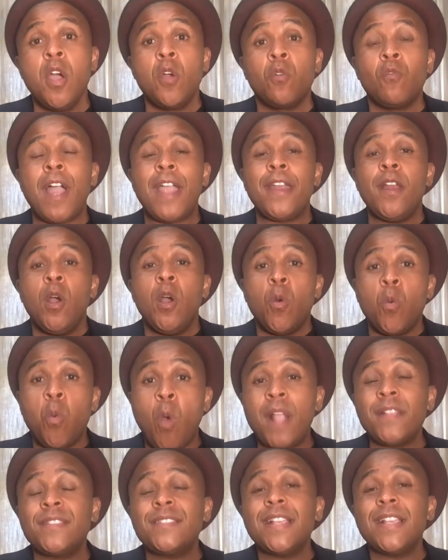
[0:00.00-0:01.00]
right?
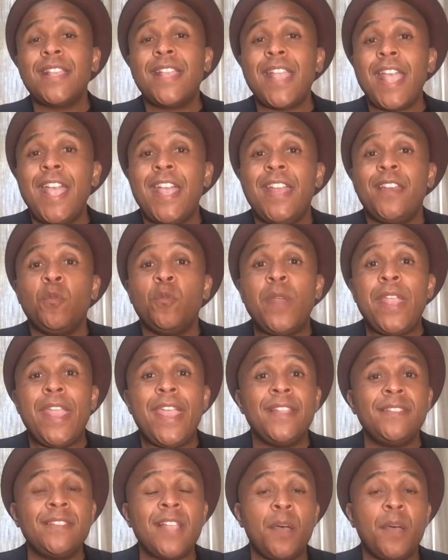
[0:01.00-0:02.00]
Once again, we
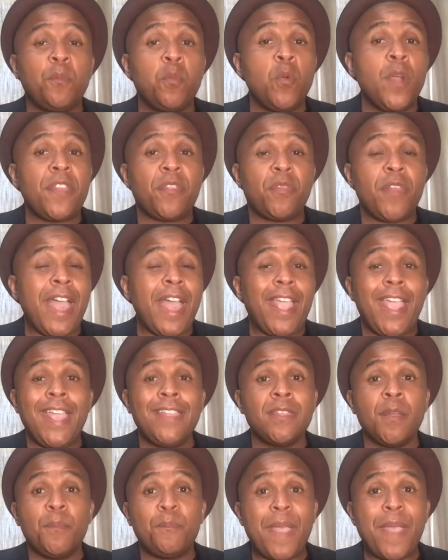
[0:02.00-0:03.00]
end up with, like
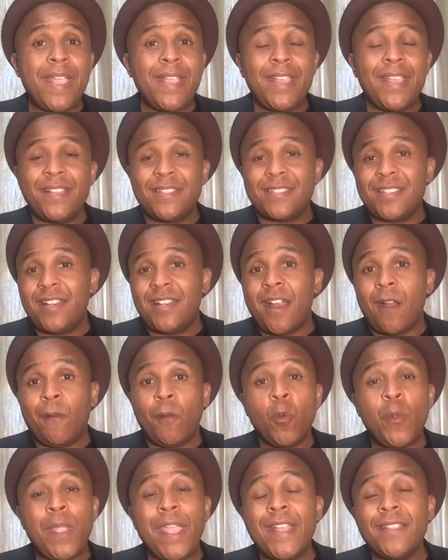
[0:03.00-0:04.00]
in the banking
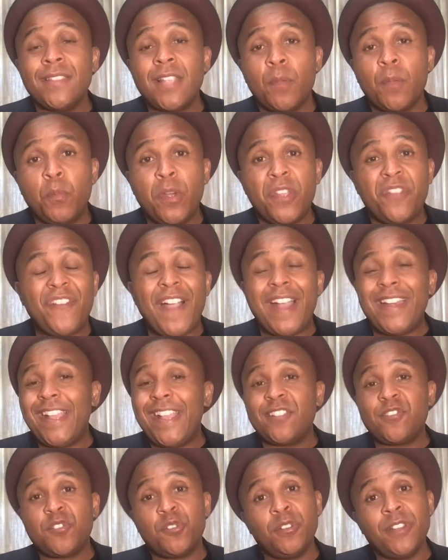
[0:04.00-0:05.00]
scenario, we end up with
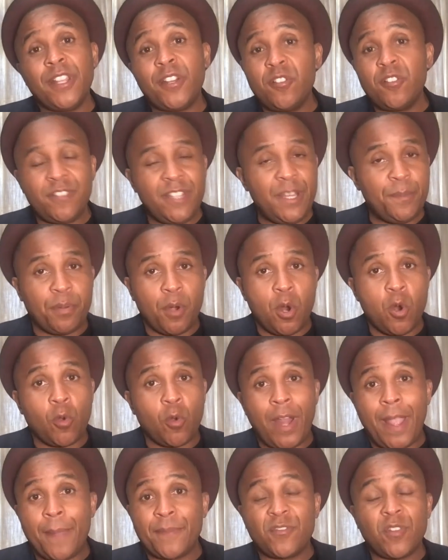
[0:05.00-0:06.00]
financial literacy
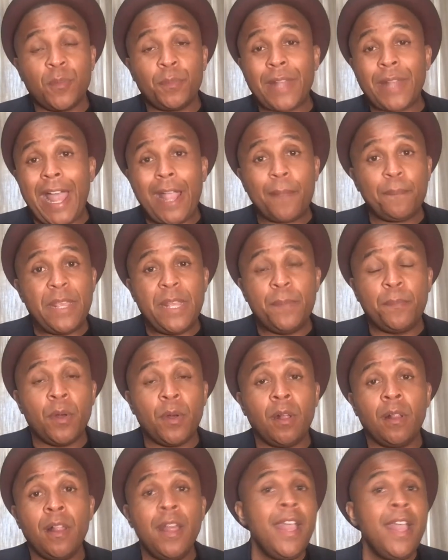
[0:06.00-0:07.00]
programs for Black
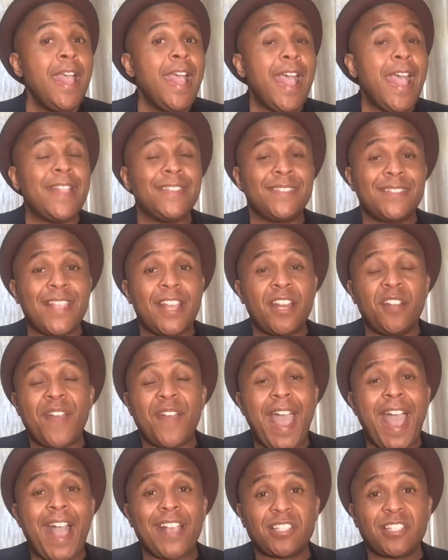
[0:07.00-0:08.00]
people instead of
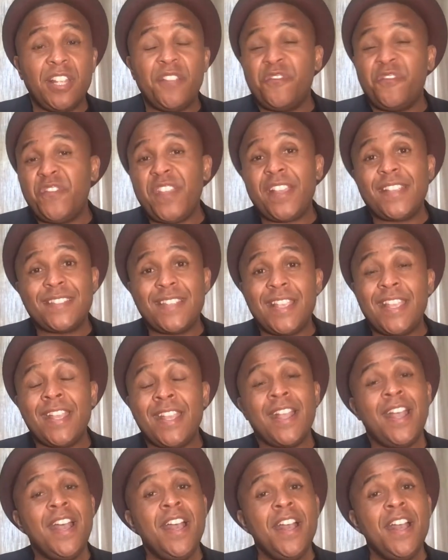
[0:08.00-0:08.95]
actually fixing